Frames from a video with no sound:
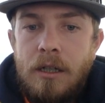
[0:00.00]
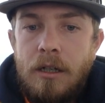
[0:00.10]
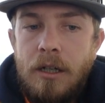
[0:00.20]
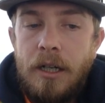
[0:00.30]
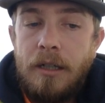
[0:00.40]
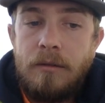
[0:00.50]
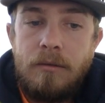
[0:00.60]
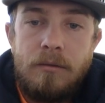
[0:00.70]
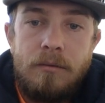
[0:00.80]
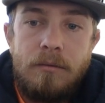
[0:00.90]
Alright,
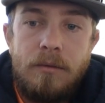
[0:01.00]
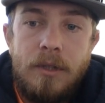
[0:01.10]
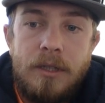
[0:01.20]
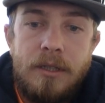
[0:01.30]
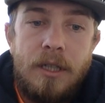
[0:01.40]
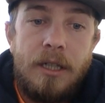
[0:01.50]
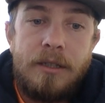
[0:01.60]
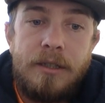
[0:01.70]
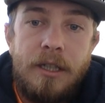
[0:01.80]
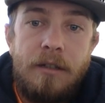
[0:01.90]
that's a lot
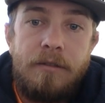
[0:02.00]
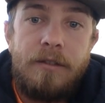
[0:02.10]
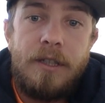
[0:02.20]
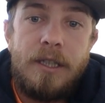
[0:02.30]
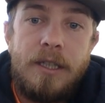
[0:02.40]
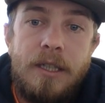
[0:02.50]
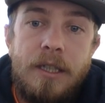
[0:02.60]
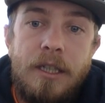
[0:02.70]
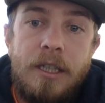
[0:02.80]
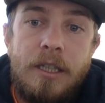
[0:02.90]
of stuff.
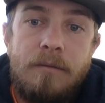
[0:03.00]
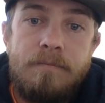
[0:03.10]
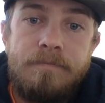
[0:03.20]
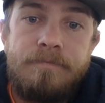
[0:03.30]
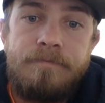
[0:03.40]
If